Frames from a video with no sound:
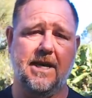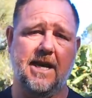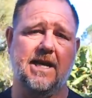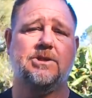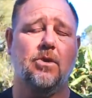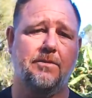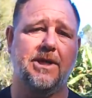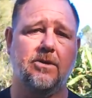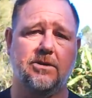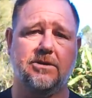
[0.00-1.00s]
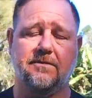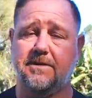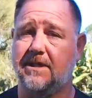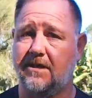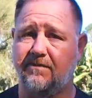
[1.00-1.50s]
and it's all because
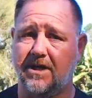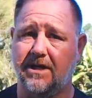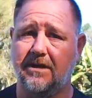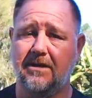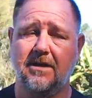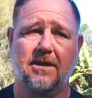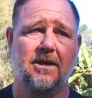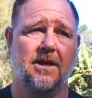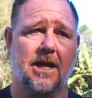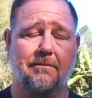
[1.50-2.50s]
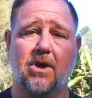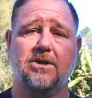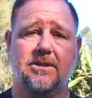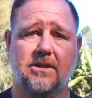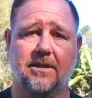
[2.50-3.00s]
of CV
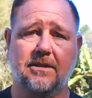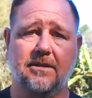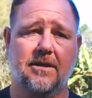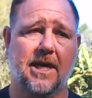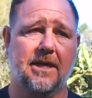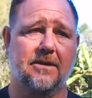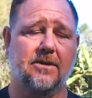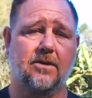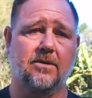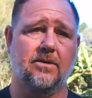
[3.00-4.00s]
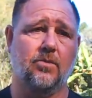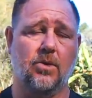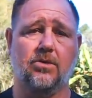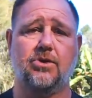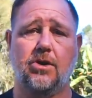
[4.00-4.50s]
mostly, and the
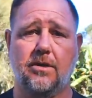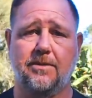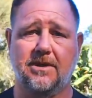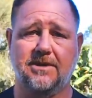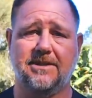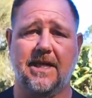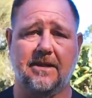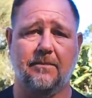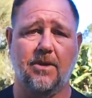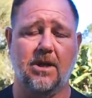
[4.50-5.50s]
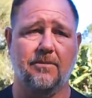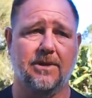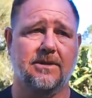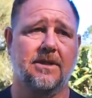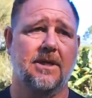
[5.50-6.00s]
world turbulence at the
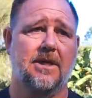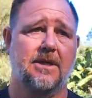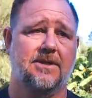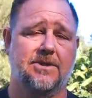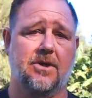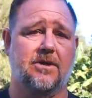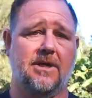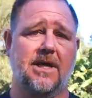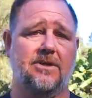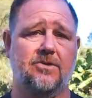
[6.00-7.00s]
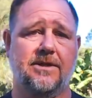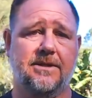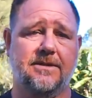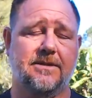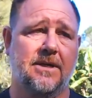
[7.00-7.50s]
moment. Certain
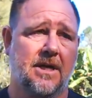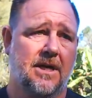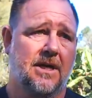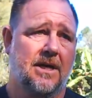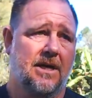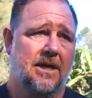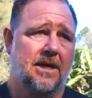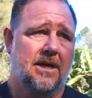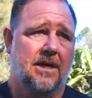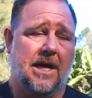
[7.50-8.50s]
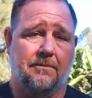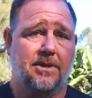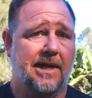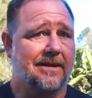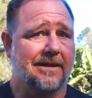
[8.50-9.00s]
countries aren't
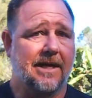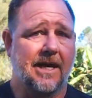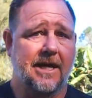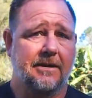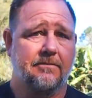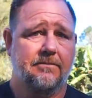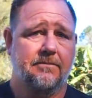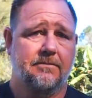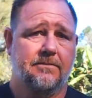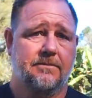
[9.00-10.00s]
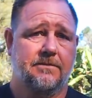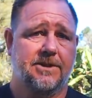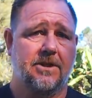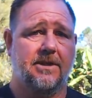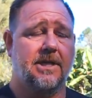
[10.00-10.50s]
playing the game.
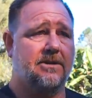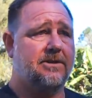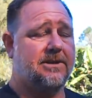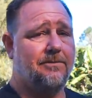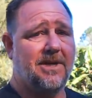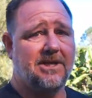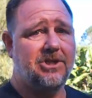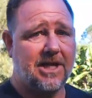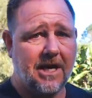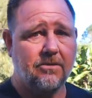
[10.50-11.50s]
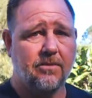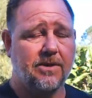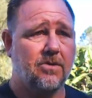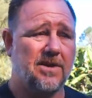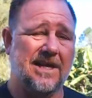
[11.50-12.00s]
Certain countries are a bit jack, what we
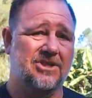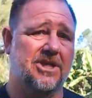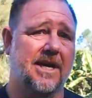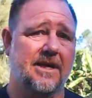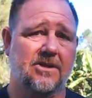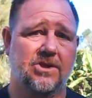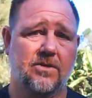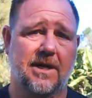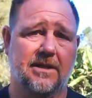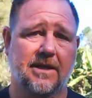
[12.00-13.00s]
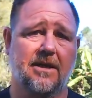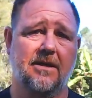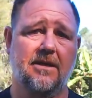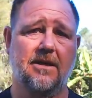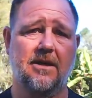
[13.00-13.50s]
call that jack in Australia,
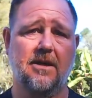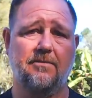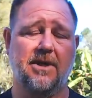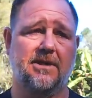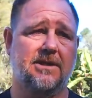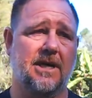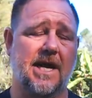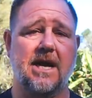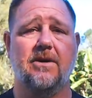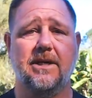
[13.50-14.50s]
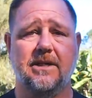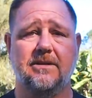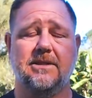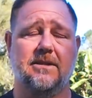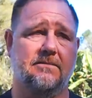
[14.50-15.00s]
a bit
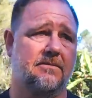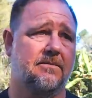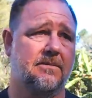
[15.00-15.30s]
arrogant and